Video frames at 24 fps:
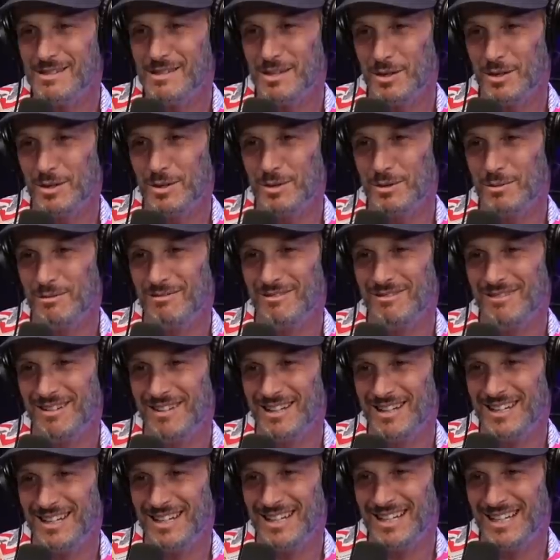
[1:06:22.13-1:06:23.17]
this dude
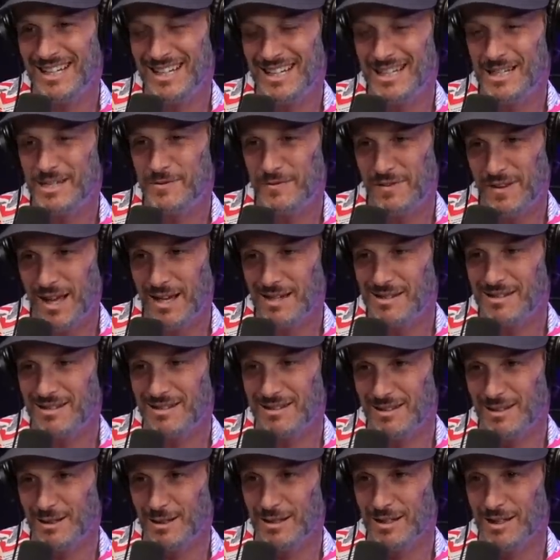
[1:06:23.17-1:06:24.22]
is
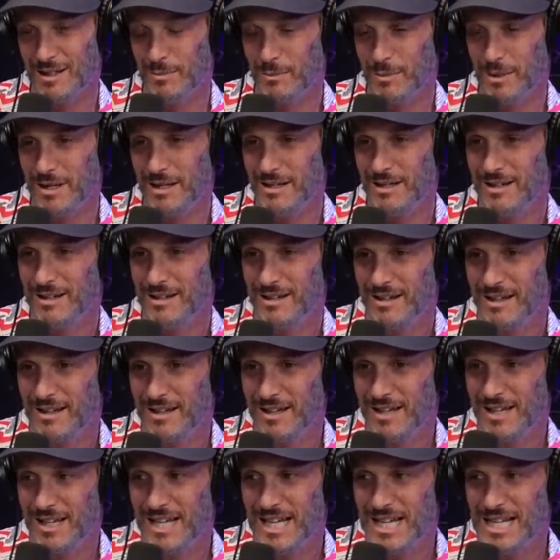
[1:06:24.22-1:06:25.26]
flexing a little on me.
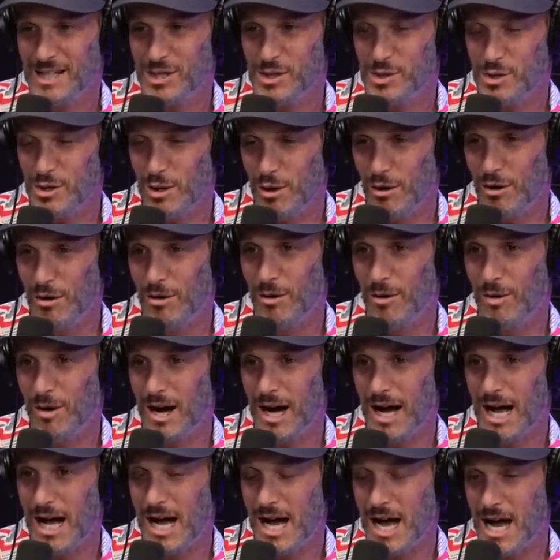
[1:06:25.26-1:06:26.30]

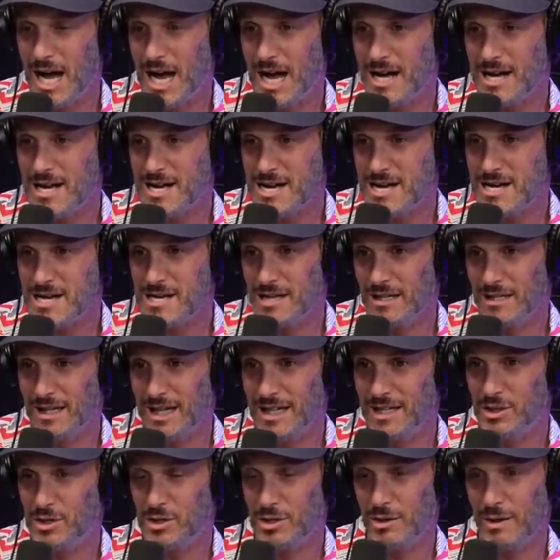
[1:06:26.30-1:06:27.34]
So
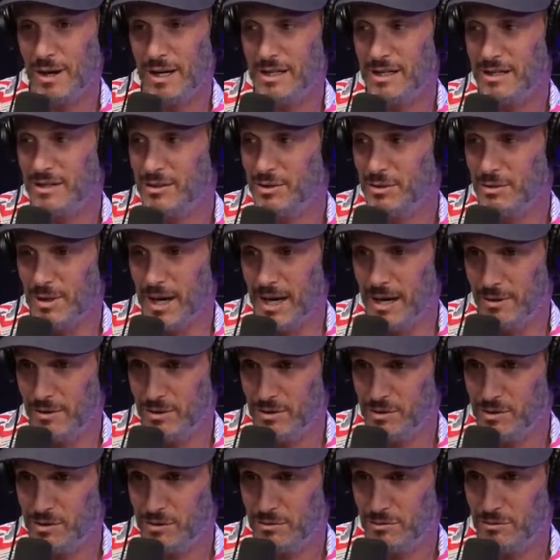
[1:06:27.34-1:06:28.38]
late show I did two
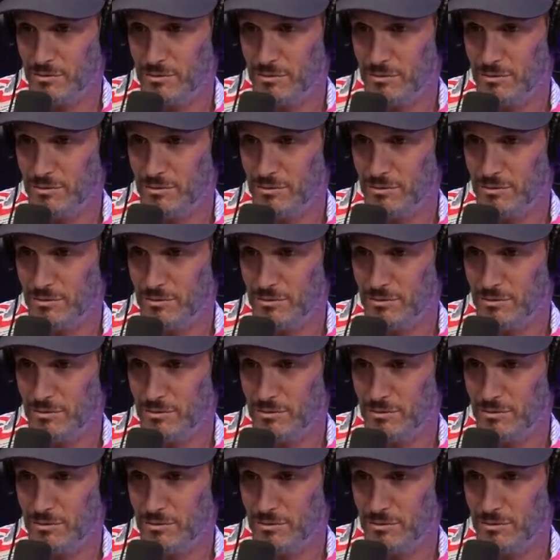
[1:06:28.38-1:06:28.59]
hours.